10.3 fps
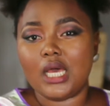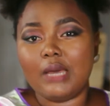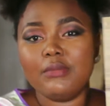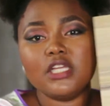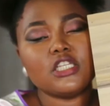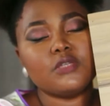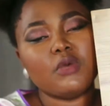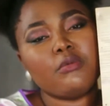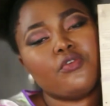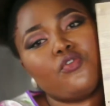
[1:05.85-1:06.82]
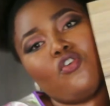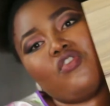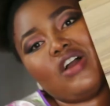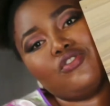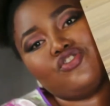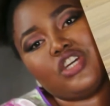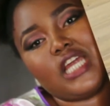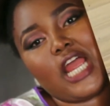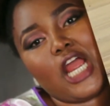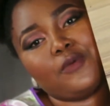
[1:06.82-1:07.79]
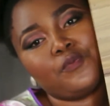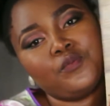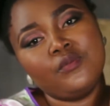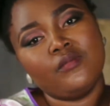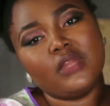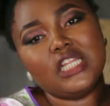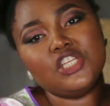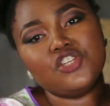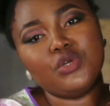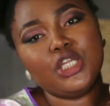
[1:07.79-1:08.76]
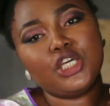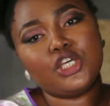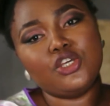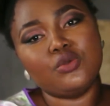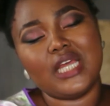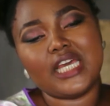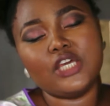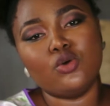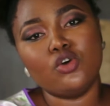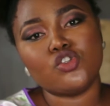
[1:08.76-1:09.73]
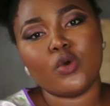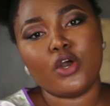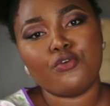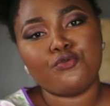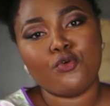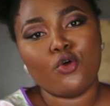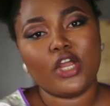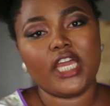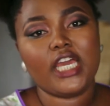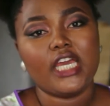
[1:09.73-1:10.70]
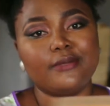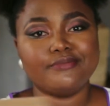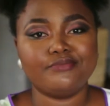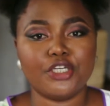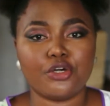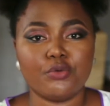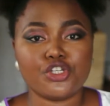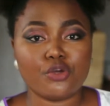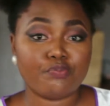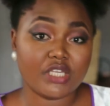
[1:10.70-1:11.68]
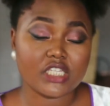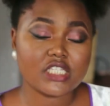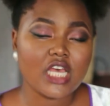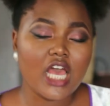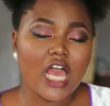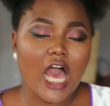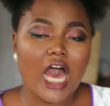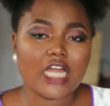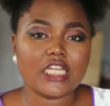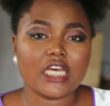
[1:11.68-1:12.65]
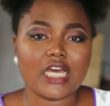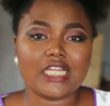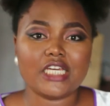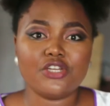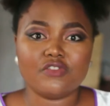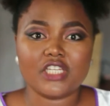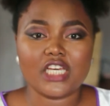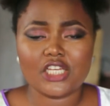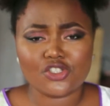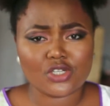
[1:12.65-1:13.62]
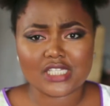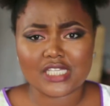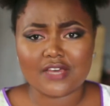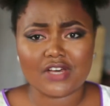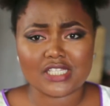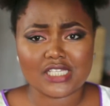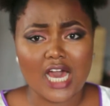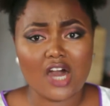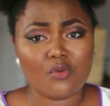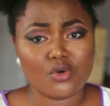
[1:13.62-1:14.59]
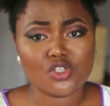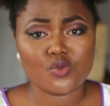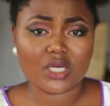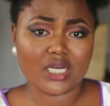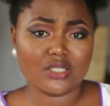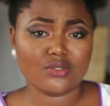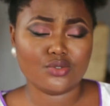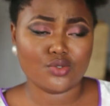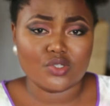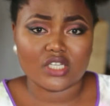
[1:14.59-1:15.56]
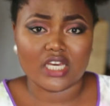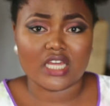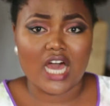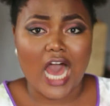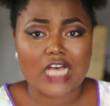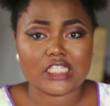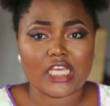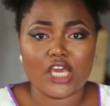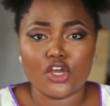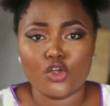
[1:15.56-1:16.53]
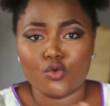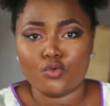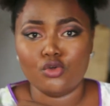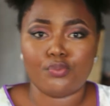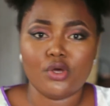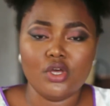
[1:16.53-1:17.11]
I made this baby for 500 naira. And it's really cute. Like, it goes well for a decoration piece. And then at the end of the year, let's just save and see how much we can do together as a group.